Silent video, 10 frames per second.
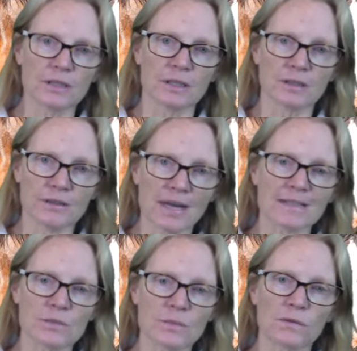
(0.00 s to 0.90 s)
And
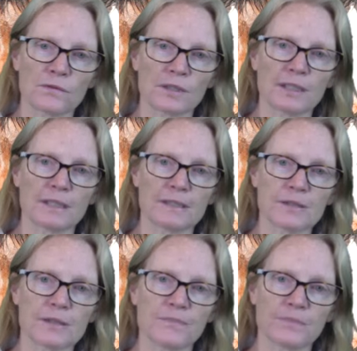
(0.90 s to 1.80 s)
that's what feel
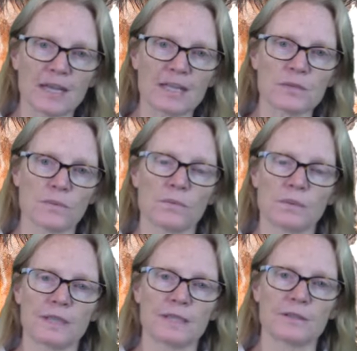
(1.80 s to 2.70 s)
is. That's what we
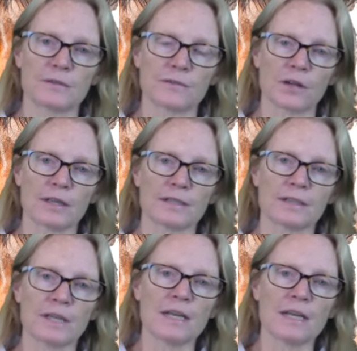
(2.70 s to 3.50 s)
need to find.